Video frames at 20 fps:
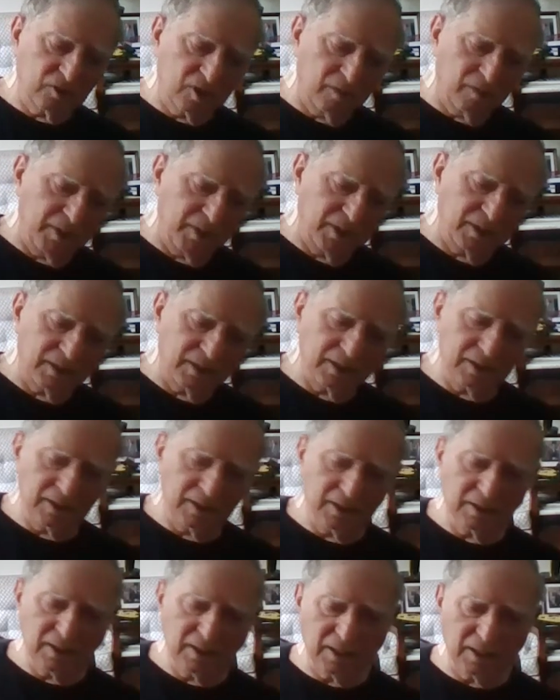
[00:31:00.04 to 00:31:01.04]
come in,
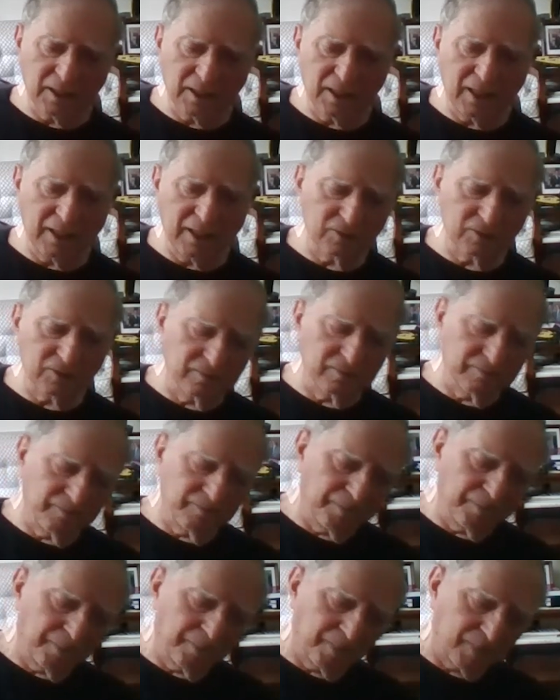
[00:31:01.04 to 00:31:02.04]
they take out,
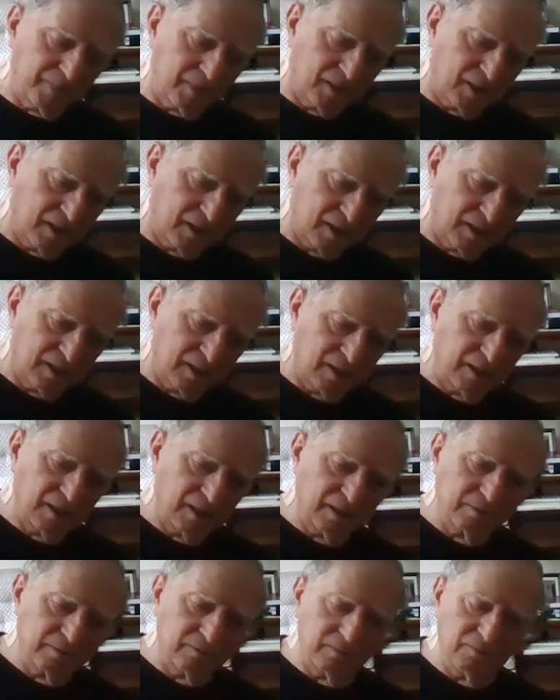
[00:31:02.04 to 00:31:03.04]

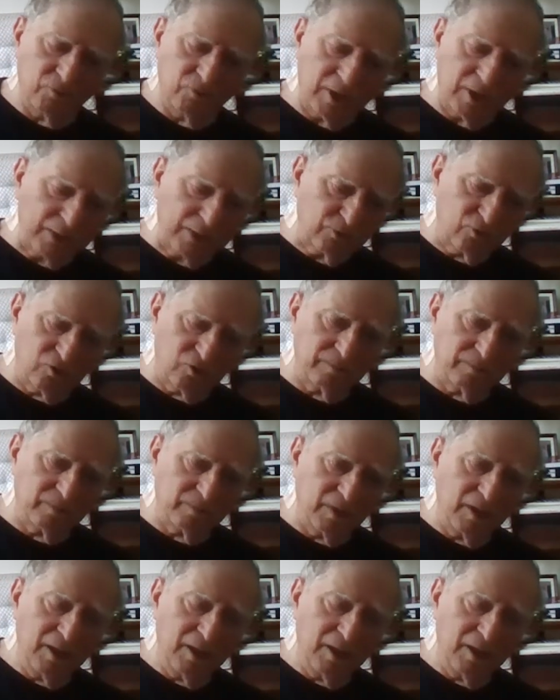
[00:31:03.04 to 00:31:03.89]
uh, round trip.